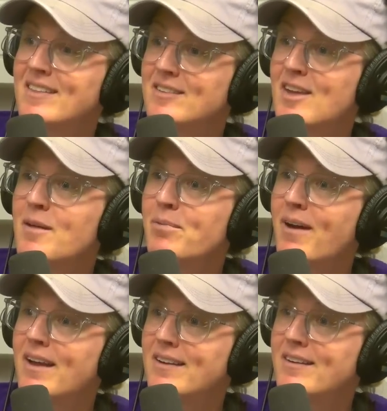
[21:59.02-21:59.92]
the
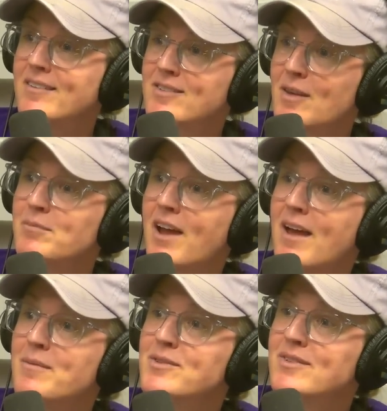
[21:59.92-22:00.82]
tampon
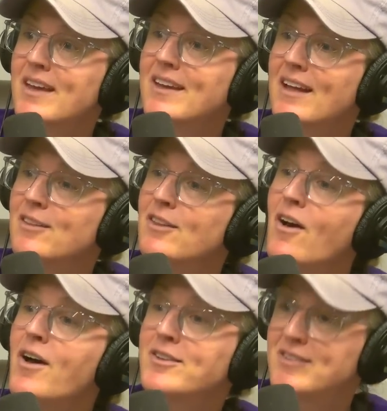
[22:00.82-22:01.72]
sometimes can get
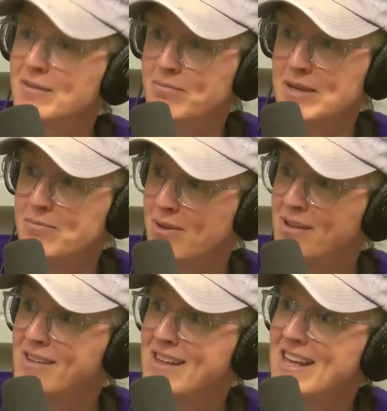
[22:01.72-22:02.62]
lost in
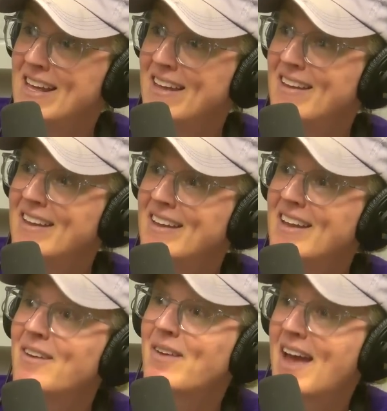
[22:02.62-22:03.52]
people.
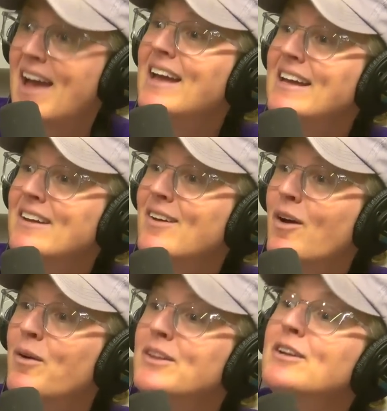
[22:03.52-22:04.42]
Okay, it oh,
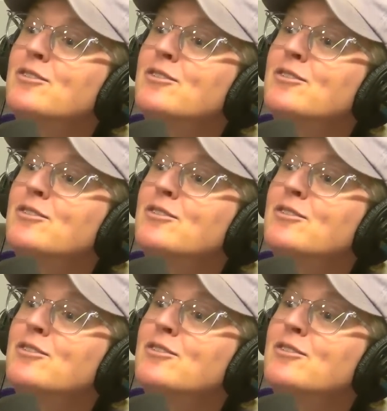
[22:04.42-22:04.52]
go no. a little